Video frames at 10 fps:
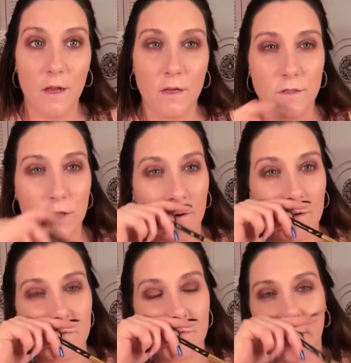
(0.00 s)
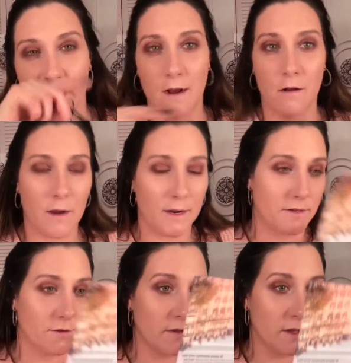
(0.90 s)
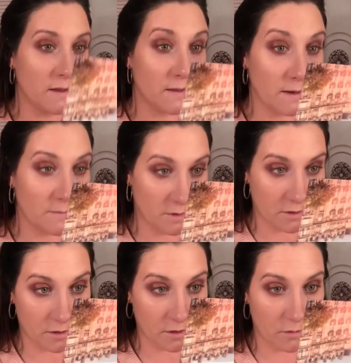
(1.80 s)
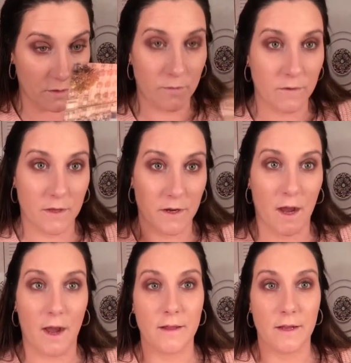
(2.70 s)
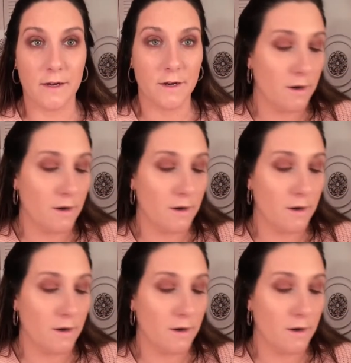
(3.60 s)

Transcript: So for now, I don't think that I'm going to go in with an eyeliner,